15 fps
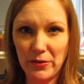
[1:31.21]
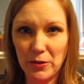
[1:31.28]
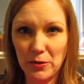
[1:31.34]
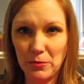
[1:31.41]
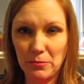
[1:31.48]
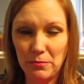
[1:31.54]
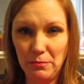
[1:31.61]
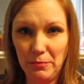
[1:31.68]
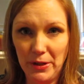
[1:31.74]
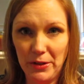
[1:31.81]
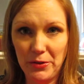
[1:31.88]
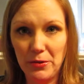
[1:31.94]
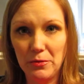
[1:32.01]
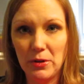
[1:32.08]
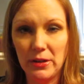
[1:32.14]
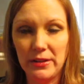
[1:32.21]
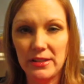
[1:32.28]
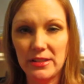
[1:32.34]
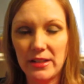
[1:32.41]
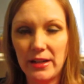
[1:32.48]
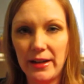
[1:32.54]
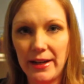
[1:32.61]
your menu on the
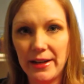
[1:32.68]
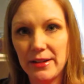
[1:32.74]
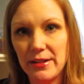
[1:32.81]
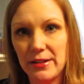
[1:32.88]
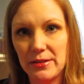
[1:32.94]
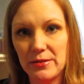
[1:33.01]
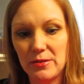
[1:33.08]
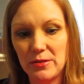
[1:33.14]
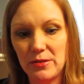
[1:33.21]
side